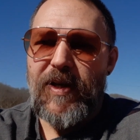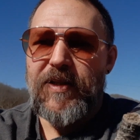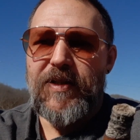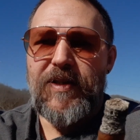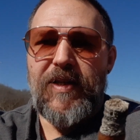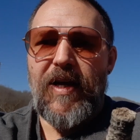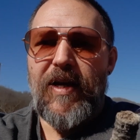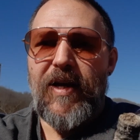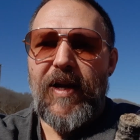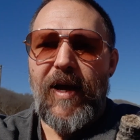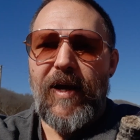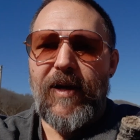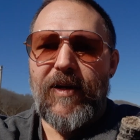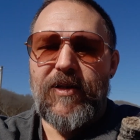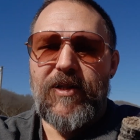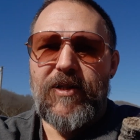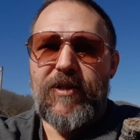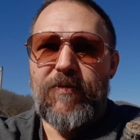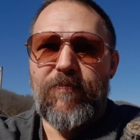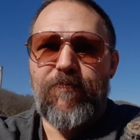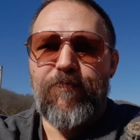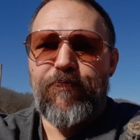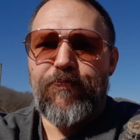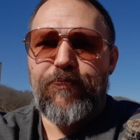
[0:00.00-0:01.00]

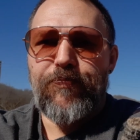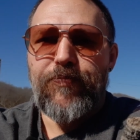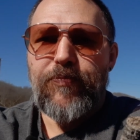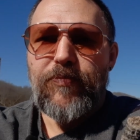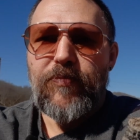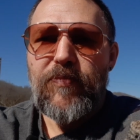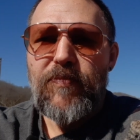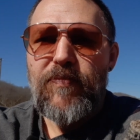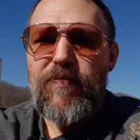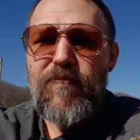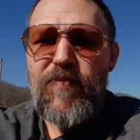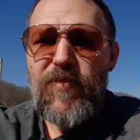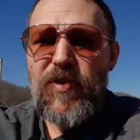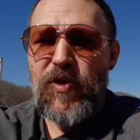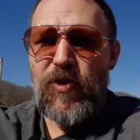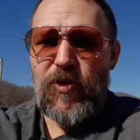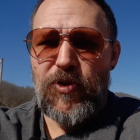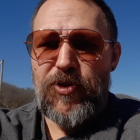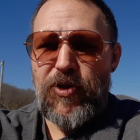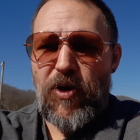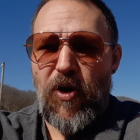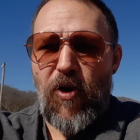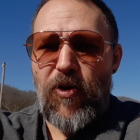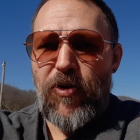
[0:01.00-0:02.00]
10x your
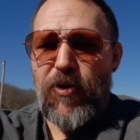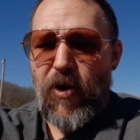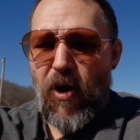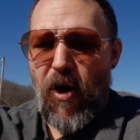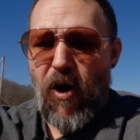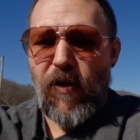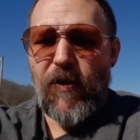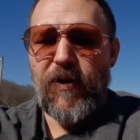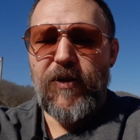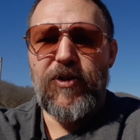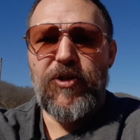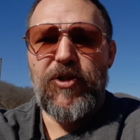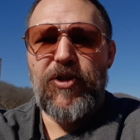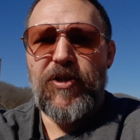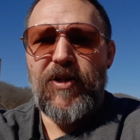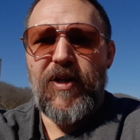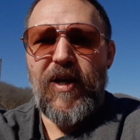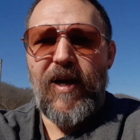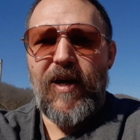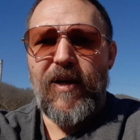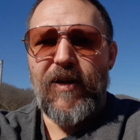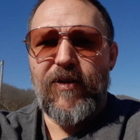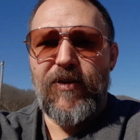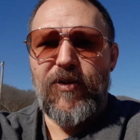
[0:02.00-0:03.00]
cigar knowledge
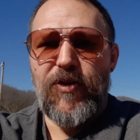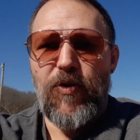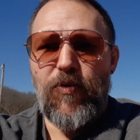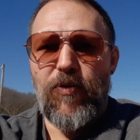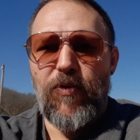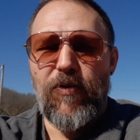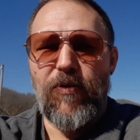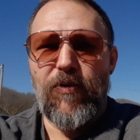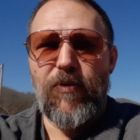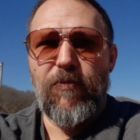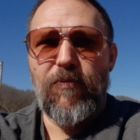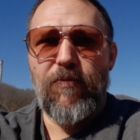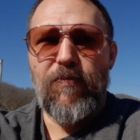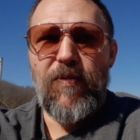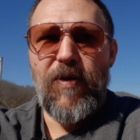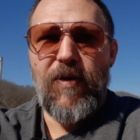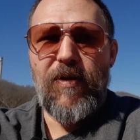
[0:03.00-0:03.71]
and your